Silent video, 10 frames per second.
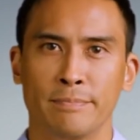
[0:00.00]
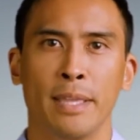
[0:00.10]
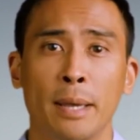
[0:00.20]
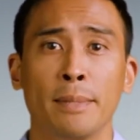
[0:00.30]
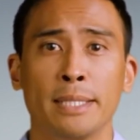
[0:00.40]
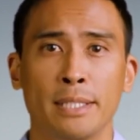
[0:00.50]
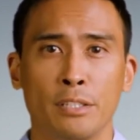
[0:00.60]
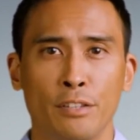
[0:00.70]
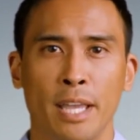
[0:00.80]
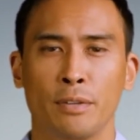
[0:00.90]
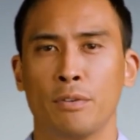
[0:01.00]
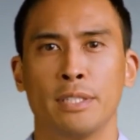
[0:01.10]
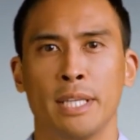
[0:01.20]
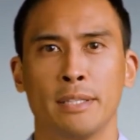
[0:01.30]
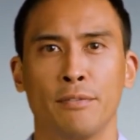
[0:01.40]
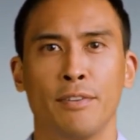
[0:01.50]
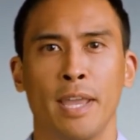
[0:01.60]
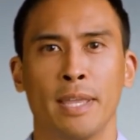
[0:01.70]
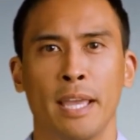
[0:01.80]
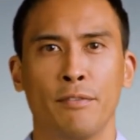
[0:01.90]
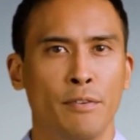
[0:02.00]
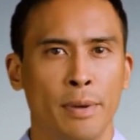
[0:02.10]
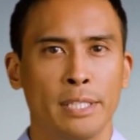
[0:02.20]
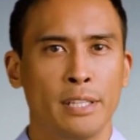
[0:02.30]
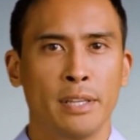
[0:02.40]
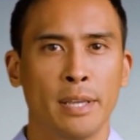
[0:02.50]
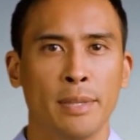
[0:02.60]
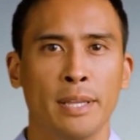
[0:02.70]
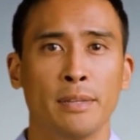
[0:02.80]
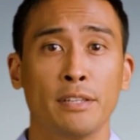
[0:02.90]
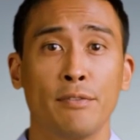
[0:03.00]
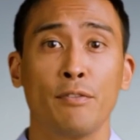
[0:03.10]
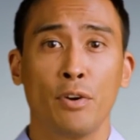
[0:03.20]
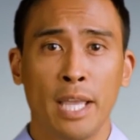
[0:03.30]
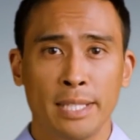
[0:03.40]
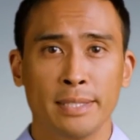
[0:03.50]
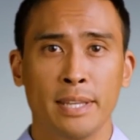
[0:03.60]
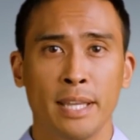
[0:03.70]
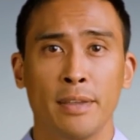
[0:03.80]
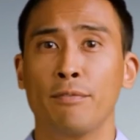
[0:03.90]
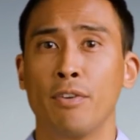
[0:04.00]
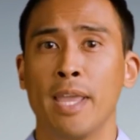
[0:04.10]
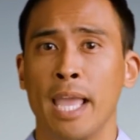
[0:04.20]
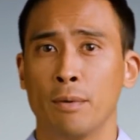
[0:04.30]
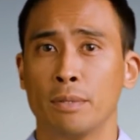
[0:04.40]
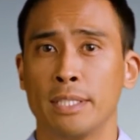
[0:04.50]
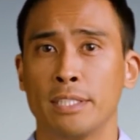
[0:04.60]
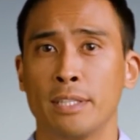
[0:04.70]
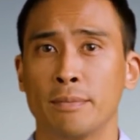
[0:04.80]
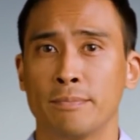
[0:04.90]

That means contractors need to find the information needed to forecast the need for an acquisition.